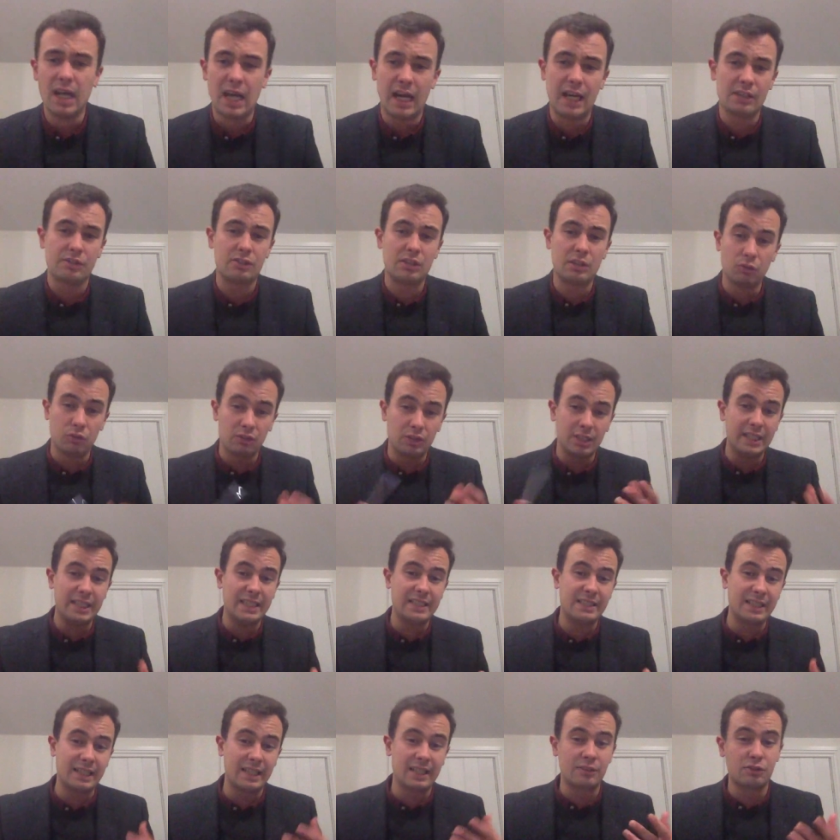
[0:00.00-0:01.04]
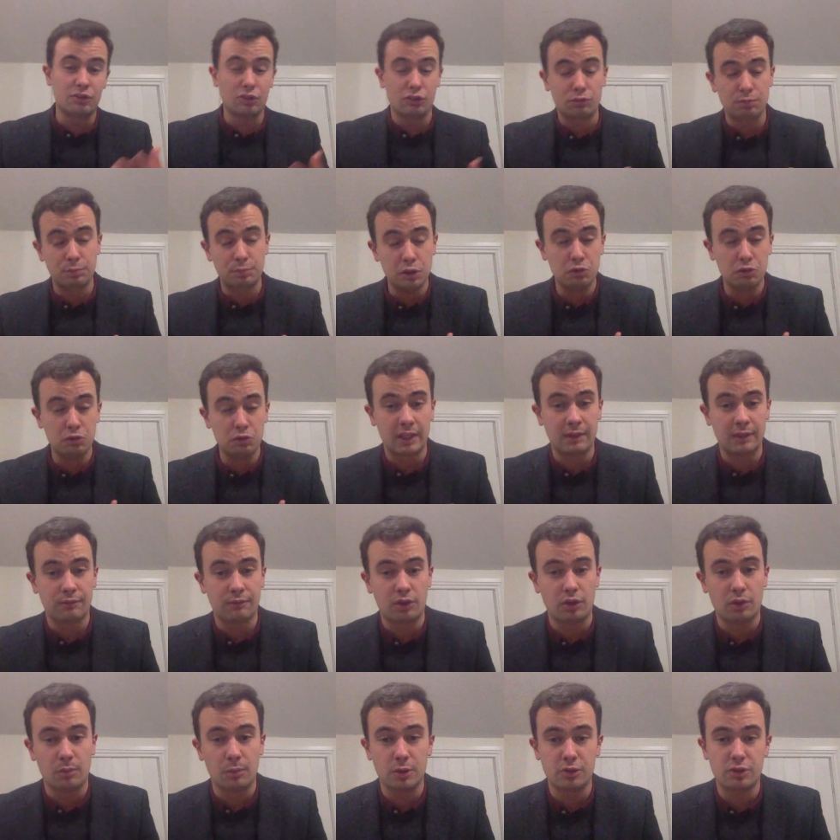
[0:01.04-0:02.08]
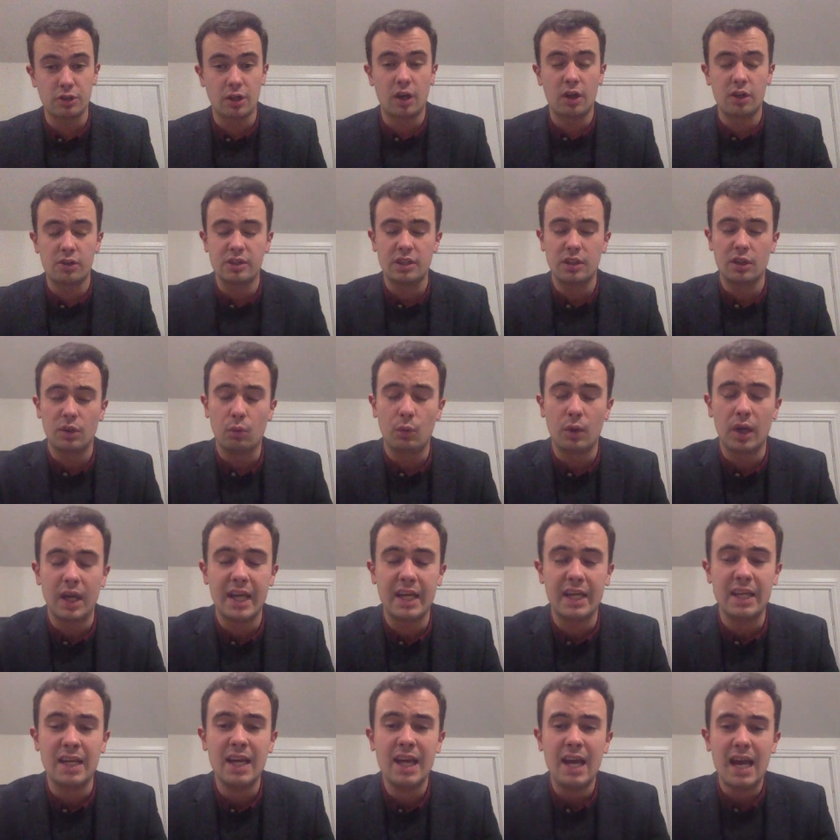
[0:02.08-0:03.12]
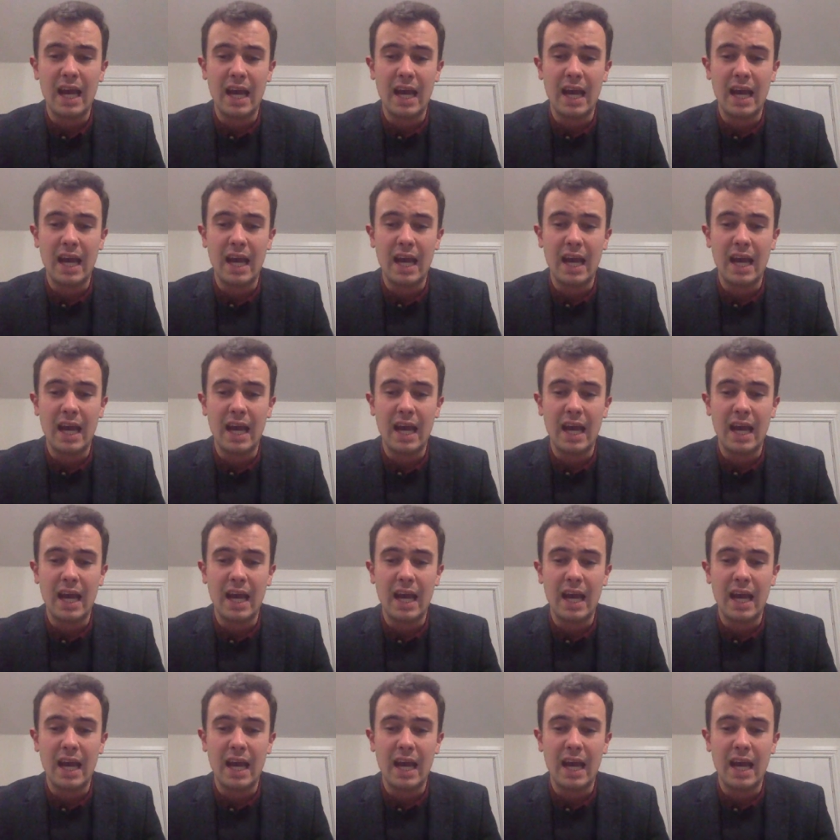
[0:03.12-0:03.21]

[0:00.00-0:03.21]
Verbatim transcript: Uh, she was leading, disputing for the majority of the way.